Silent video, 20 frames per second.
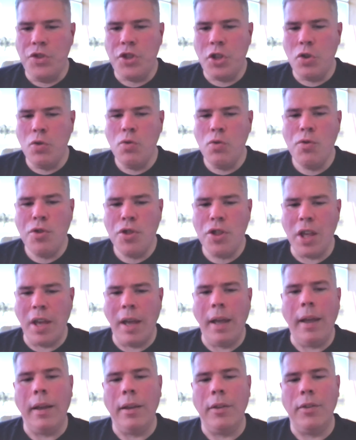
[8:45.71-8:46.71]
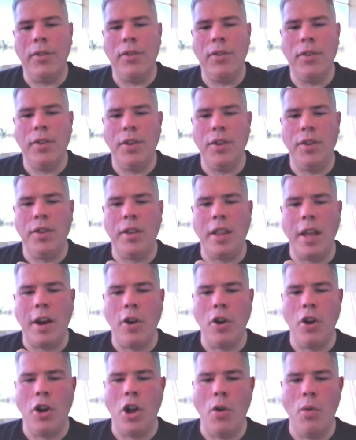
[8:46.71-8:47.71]
do things that
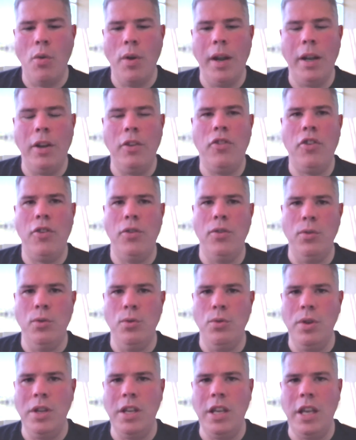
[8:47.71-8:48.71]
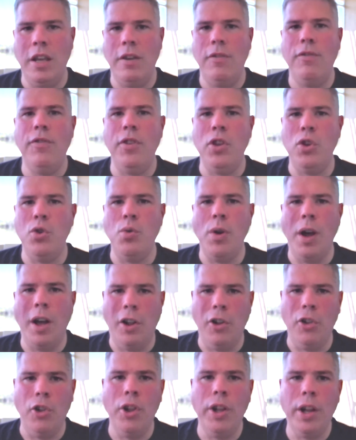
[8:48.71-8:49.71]
are going to give you
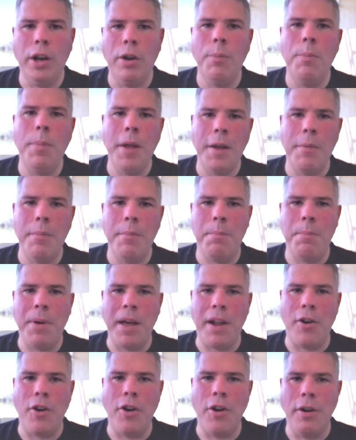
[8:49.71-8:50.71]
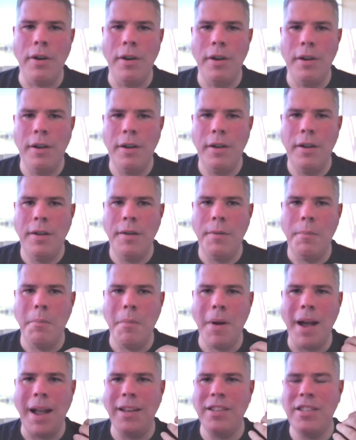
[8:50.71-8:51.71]
a little bit better
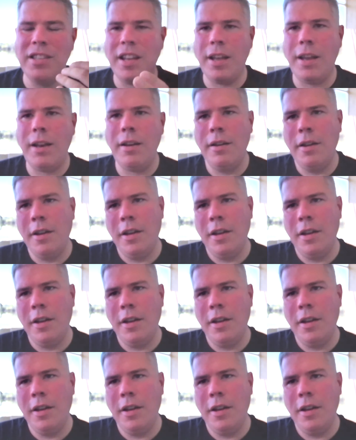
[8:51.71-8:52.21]
mindset,